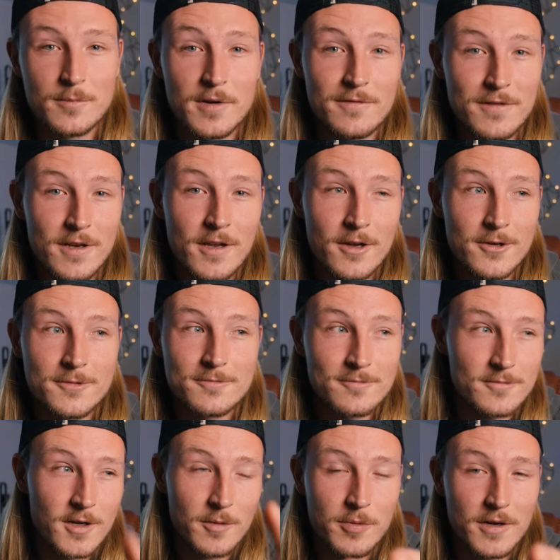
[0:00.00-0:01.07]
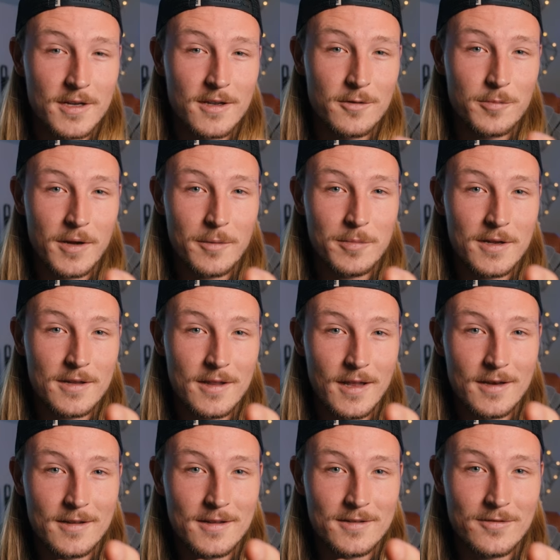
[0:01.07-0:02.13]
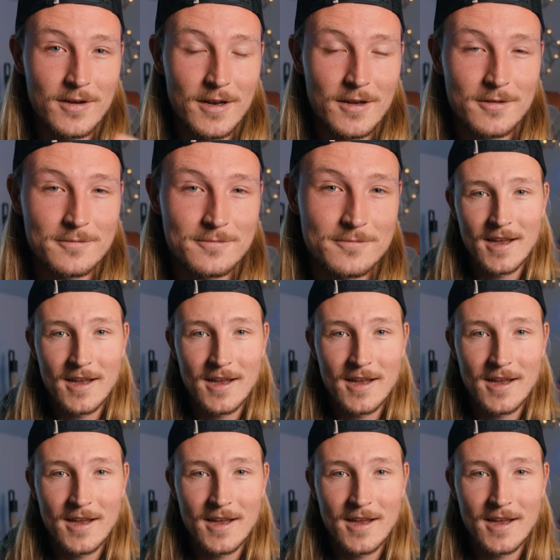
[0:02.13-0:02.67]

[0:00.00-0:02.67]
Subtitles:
But if you do, I'll put a cute puppy at the end of this video.